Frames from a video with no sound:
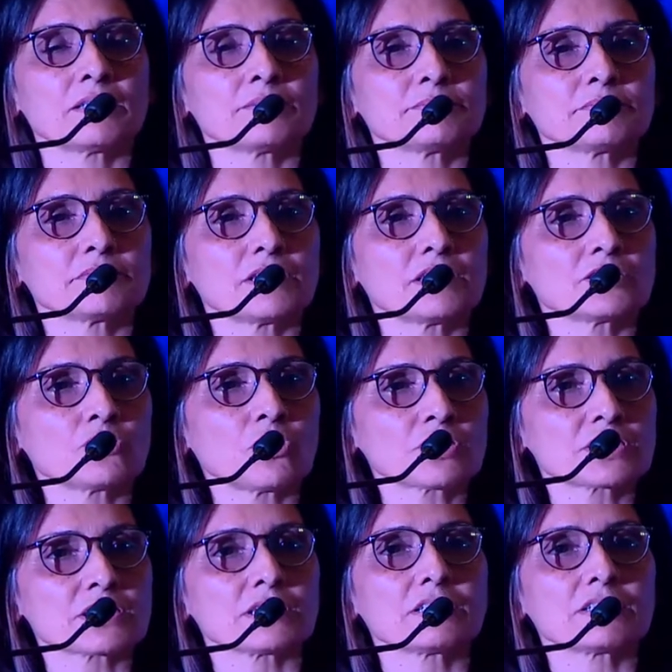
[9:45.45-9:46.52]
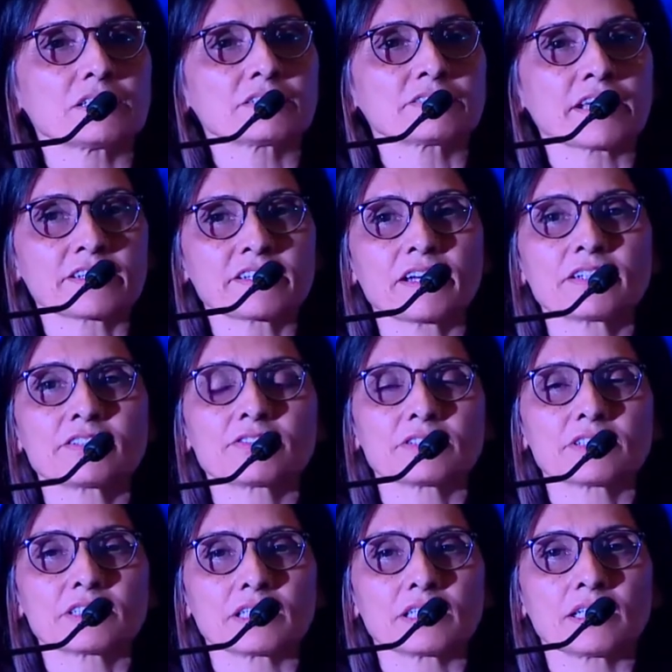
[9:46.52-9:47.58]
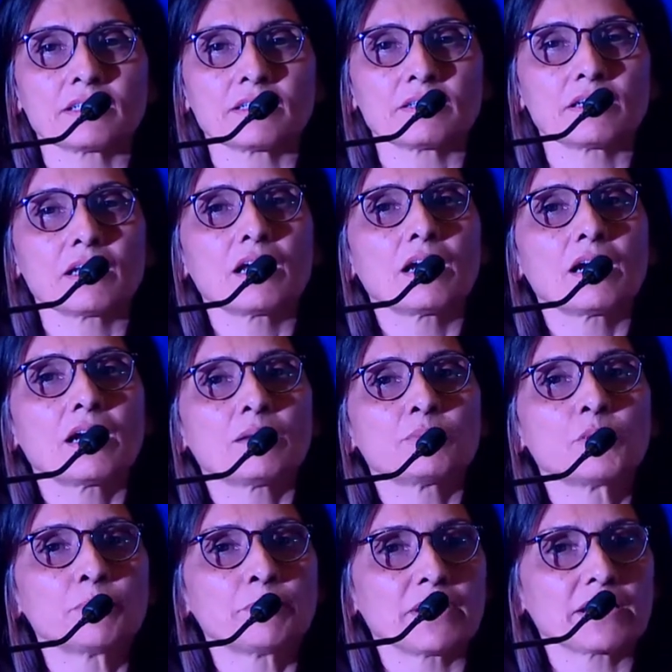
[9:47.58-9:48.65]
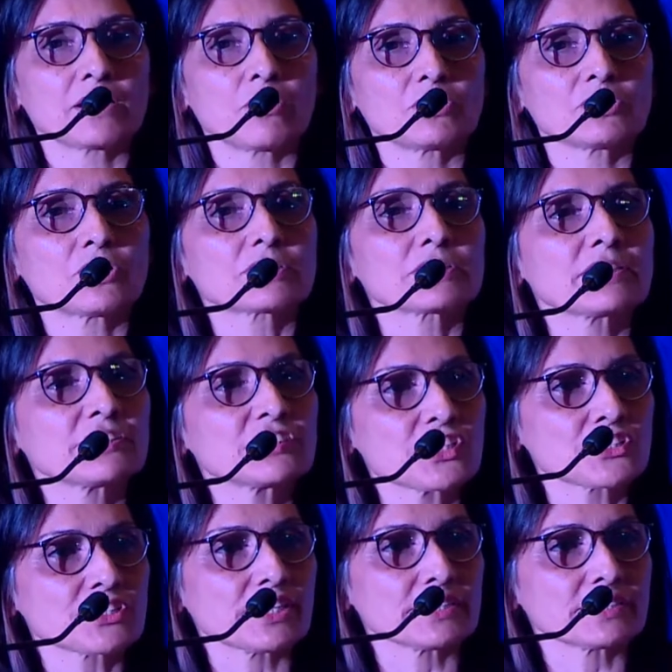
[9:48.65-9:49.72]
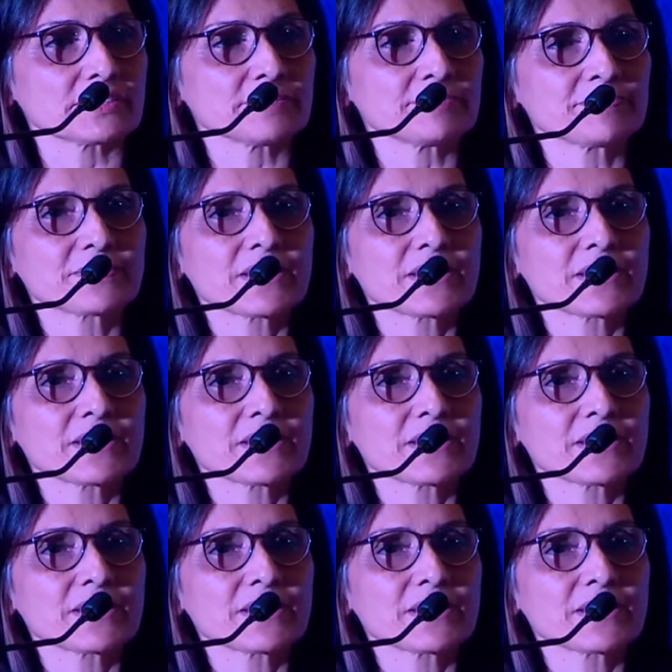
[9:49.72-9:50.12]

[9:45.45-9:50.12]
um, doctor or psychiatrist in Mumbai called Dr. Harish Shetty.